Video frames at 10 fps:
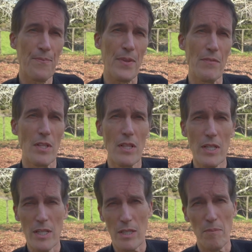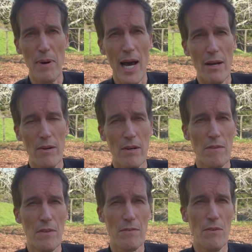If you look at the pattern of
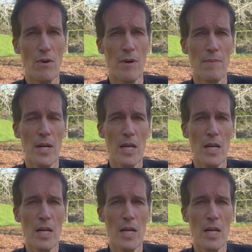the form,